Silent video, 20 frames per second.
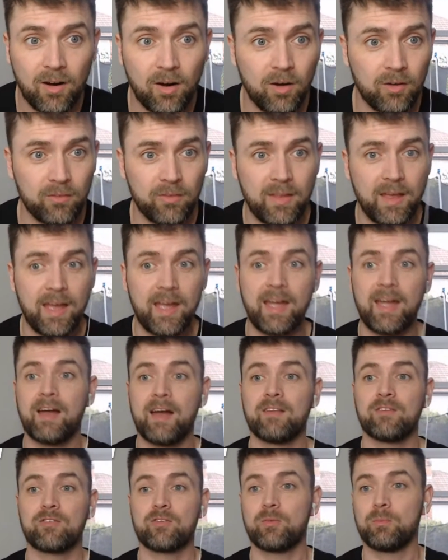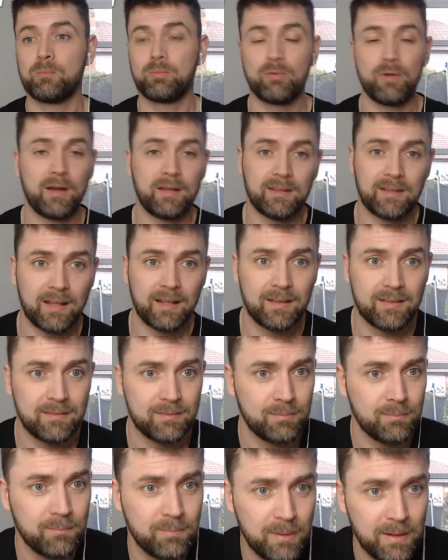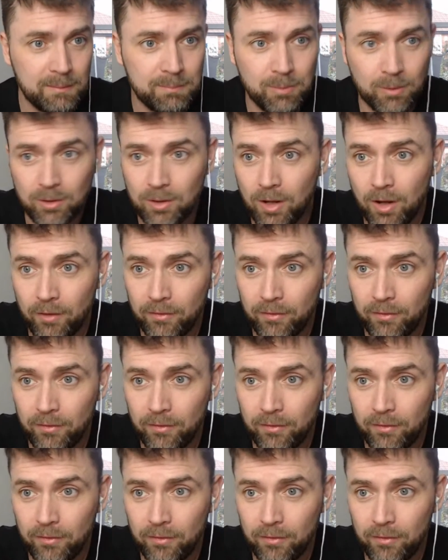on there and some brain-dead people